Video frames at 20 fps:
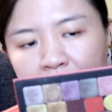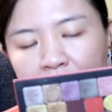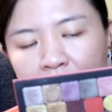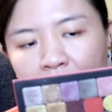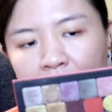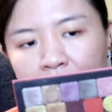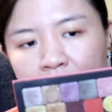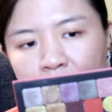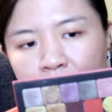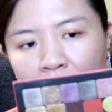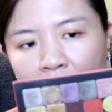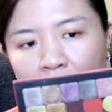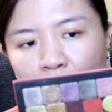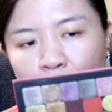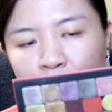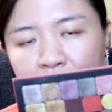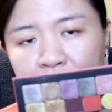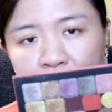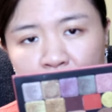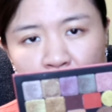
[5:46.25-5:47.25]

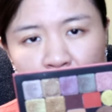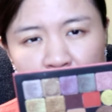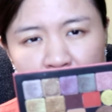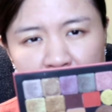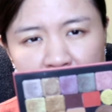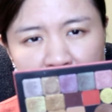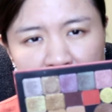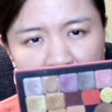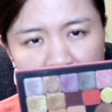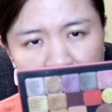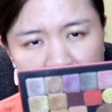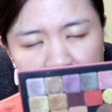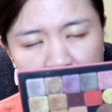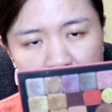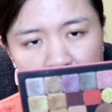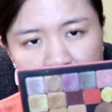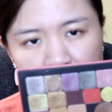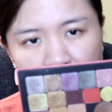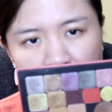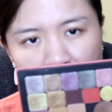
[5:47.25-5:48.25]
Colourpop So Jaded
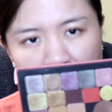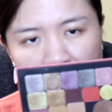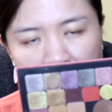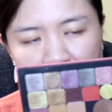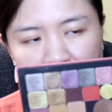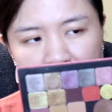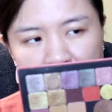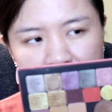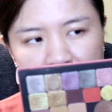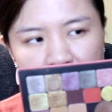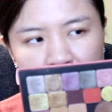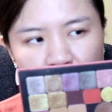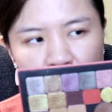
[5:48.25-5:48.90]
palette,